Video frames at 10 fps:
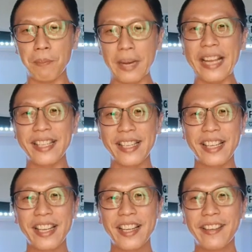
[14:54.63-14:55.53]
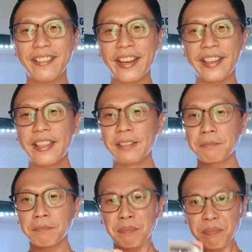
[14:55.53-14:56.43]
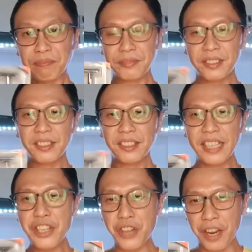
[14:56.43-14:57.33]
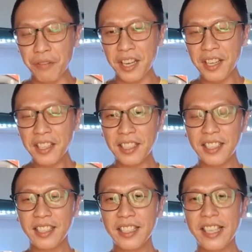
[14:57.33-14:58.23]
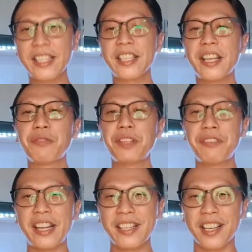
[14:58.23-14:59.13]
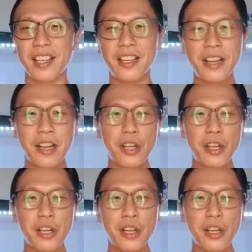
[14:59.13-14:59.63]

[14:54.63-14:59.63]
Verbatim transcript: blades, right? This shaver is a safety razor.